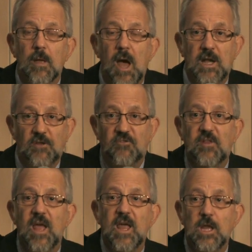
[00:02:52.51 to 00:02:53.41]
At each
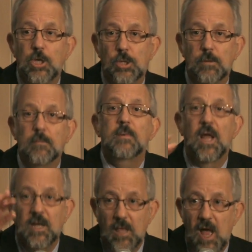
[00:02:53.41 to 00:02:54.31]
stage,
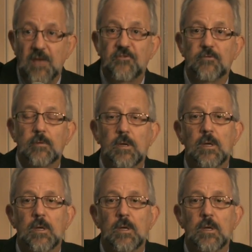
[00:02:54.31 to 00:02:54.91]
getting less.